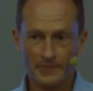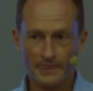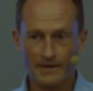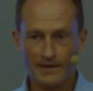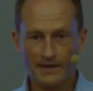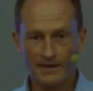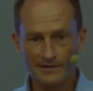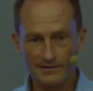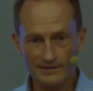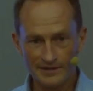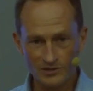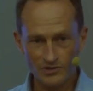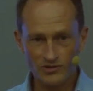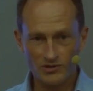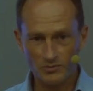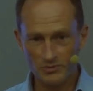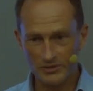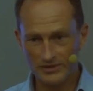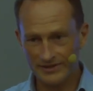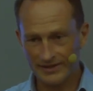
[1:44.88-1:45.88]
And in
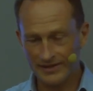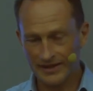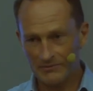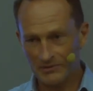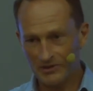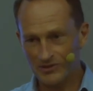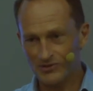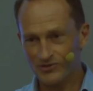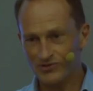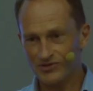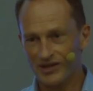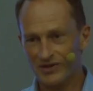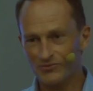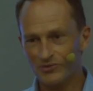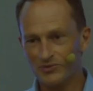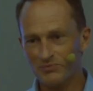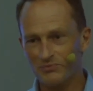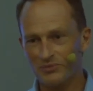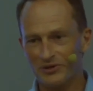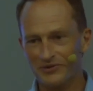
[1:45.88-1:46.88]
Digital Print and Chemicals, I
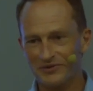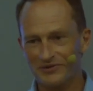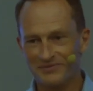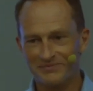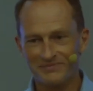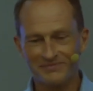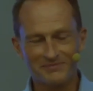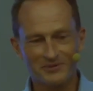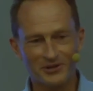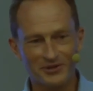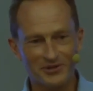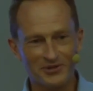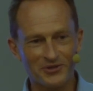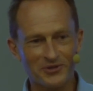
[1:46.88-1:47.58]
won't bother